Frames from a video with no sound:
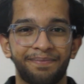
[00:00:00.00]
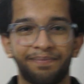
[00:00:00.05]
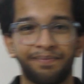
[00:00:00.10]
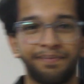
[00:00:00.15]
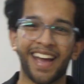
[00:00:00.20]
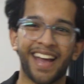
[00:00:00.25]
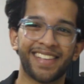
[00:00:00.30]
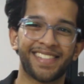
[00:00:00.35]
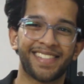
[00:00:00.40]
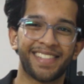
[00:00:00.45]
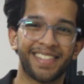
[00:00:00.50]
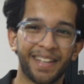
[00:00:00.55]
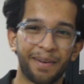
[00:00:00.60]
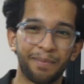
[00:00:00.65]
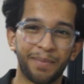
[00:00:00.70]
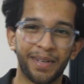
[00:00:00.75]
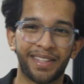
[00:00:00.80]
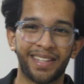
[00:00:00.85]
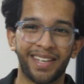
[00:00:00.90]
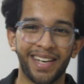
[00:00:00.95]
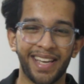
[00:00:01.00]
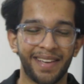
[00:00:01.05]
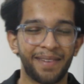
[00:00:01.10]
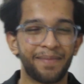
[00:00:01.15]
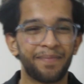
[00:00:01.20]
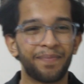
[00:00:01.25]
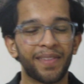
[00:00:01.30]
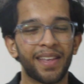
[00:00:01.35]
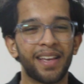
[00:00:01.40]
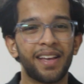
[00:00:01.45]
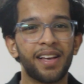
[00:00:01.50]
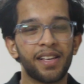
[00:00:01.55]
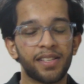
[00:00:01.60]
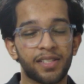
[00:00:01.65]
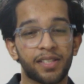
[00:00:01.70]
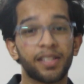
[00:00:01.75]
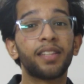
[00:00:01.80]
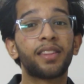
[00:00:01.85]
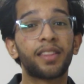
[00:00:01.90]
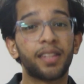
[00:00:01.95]
Guys, number 3.
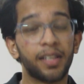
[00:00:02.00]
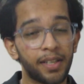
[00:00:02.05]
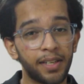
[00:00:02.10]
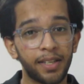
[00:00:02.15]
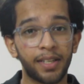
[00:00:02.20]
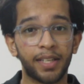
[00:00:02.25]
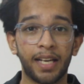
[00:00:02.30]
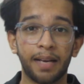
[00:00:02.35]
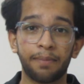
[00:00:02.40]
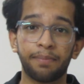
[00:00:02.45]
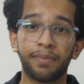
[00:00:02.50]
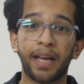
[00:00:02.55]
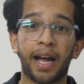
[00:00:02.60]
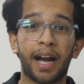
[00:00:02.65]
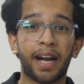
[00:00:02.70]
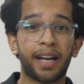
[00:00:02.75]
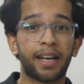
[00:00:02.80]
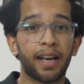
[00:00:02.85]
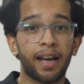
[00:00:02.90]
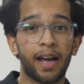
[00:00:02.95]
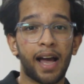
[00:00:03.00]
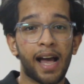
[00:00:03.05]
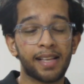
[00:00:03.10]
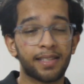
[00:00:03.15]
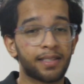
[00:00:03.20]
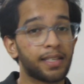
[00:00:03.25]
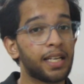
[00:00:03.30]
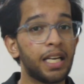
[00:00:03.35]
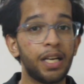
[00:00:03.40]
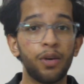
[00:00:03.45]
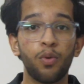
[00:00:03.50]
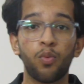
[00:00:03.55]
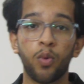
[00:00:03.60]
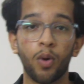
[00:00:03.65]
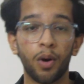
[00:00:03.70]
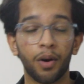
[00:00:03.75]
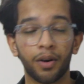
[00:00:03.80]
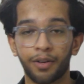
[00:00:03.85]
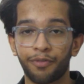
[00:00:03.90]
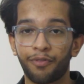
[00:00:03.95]
So the third tip that has really
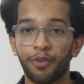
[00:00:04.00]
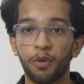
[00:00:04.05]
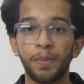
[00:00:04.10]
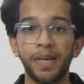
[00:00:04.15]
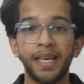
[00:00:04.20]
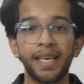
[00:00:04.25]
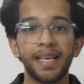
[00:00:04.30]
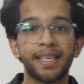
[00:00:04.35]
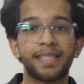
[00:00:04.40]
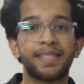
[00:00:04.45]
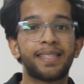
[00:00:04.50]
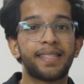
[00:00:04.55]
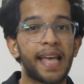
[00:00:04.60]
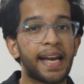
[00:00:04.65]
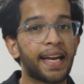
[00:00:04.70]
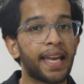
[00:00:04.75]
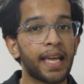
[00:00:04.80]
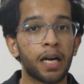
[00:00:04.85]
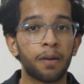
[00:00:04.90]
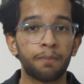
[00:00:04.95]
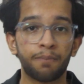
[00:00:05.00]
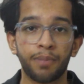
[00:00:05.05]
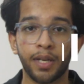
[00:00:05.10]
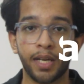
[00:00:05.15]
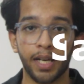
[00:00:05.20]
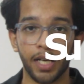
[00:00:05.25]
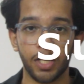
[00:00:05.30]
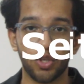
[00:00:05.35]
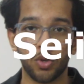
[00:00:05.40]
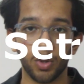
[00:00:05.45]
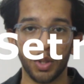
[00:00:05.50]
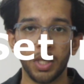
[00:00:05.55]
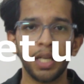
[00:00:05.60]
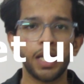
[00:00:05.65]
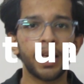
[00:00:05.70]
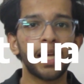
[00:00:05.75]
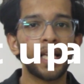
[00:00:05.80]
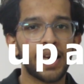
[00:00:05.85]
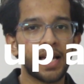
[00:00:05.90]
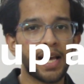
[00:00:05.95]
worked for me is setting up a ritual.
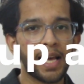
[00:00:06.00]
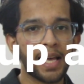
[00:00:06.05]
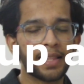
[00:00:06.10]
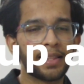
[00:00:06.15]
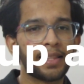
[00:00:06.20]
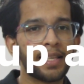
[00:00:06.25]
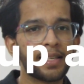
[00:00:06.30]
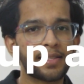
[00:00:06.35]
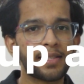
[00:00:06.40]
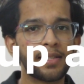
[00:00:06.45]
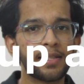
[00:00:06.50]
This